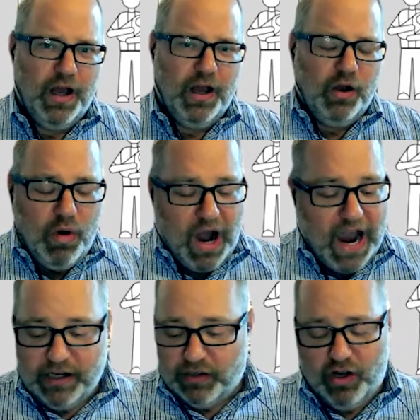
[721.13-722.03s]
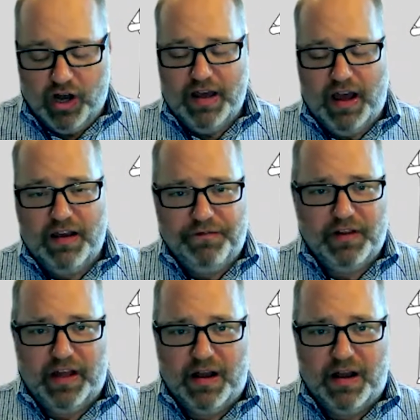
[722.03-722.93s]
Well, I don't know. I feel
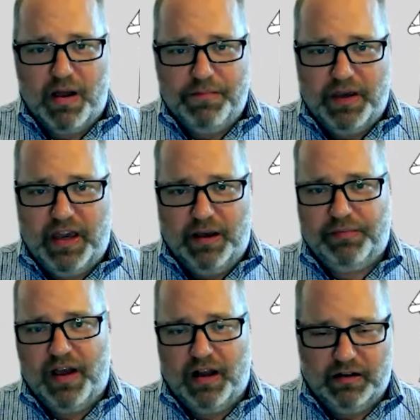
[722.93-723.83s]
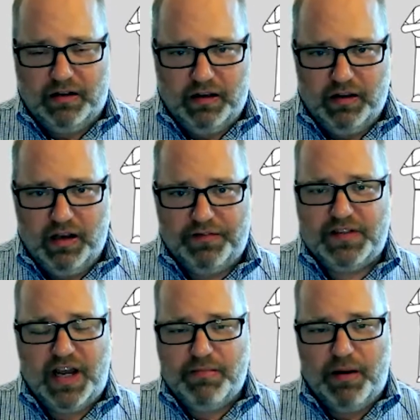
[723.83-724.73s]
like I might be camped out on the left
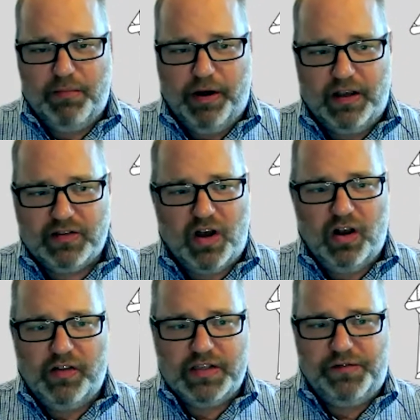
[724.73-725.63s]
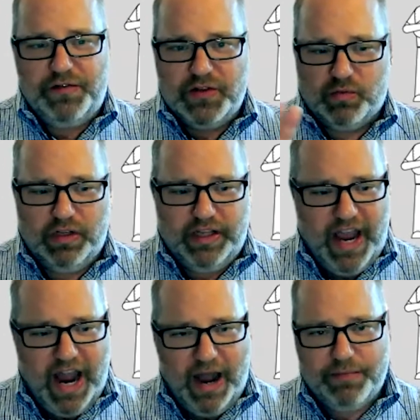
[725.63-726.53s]
side of my brain because all of this feels really
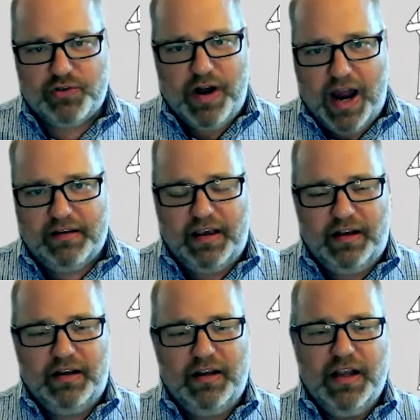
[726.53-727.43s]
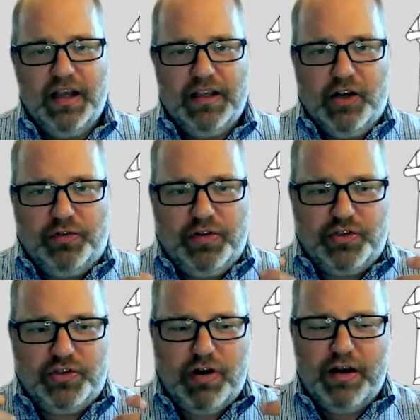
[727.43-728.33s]
abstract. And, to
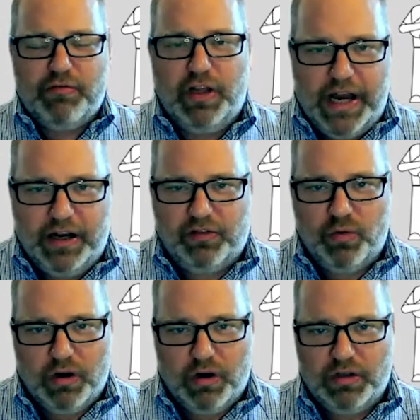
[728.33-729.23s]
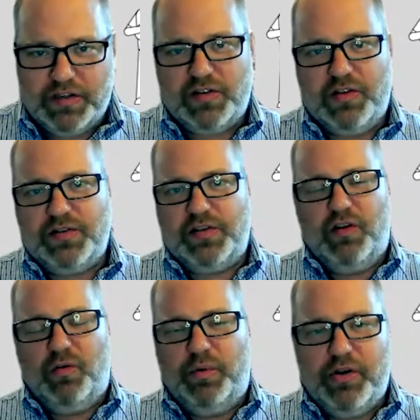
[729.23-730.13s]
try and relate it to our listeners,
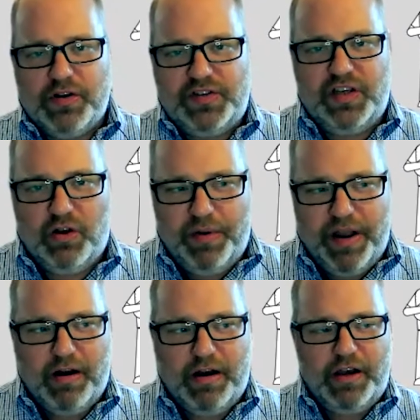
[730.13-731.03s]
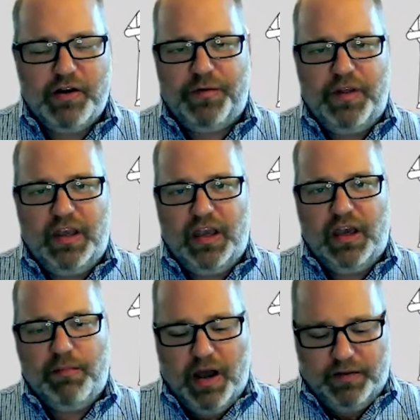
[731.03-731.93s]
when you're a single parent and you're thinking
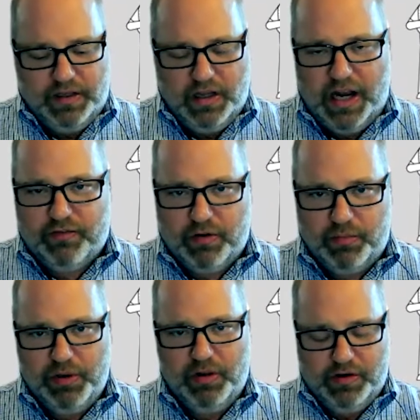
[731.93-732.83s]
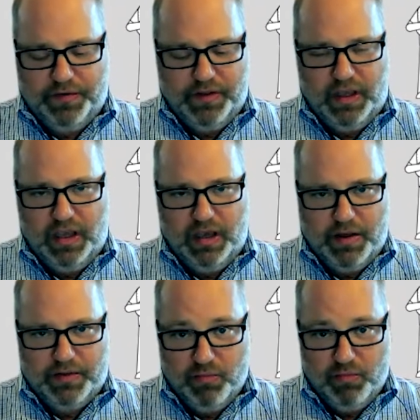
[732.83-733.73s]
about the electric bill and you're thinking
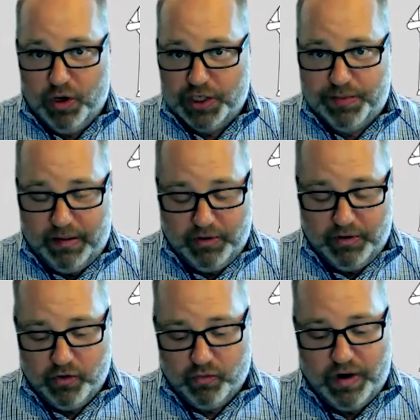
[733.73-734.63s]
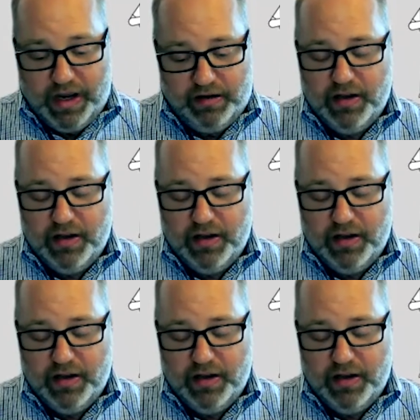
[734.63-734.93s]
about the mortgage payment or your rent,